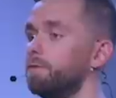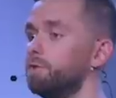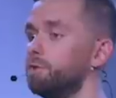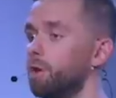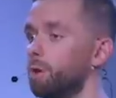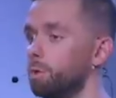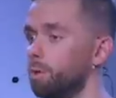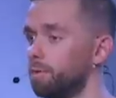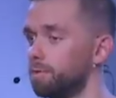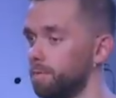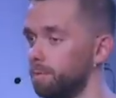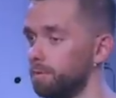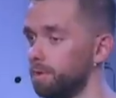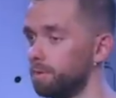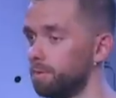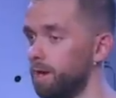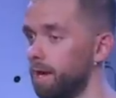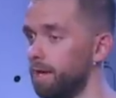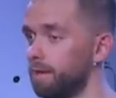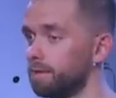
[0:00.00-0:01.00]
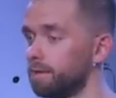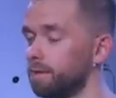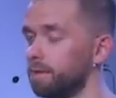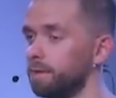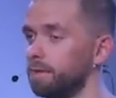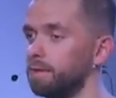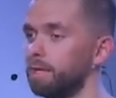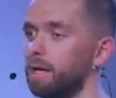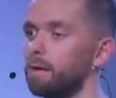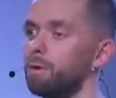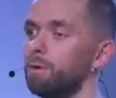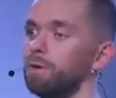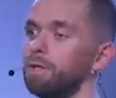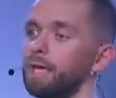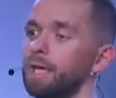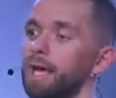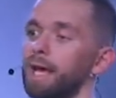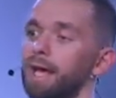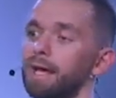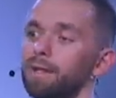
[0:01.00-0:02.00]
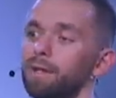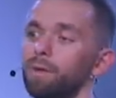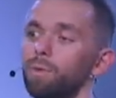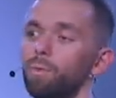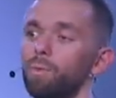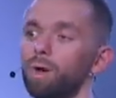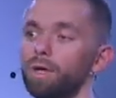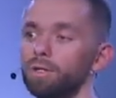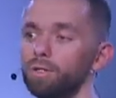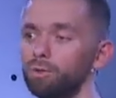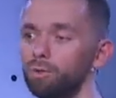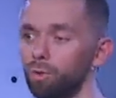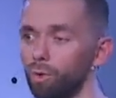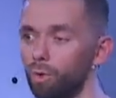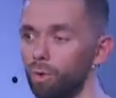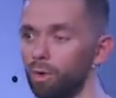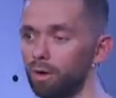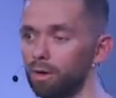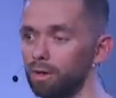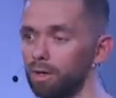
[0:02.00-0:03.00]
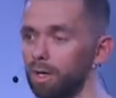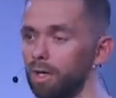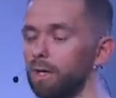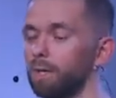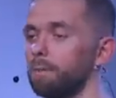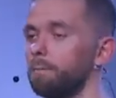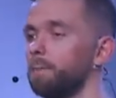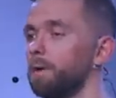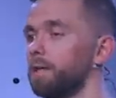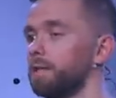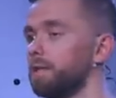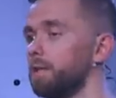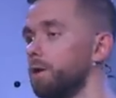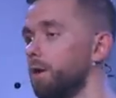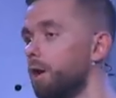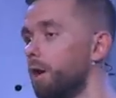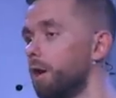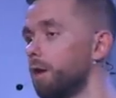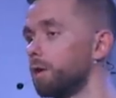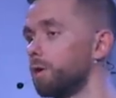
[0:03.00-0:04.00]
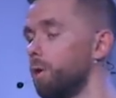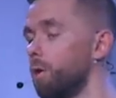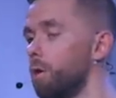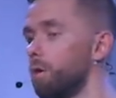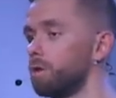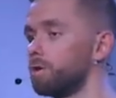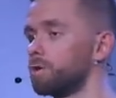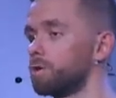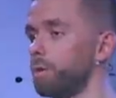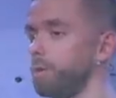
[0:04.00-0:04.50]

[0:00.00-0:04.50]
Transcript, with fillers: Noah from the wrath, not only had one door, but the ark also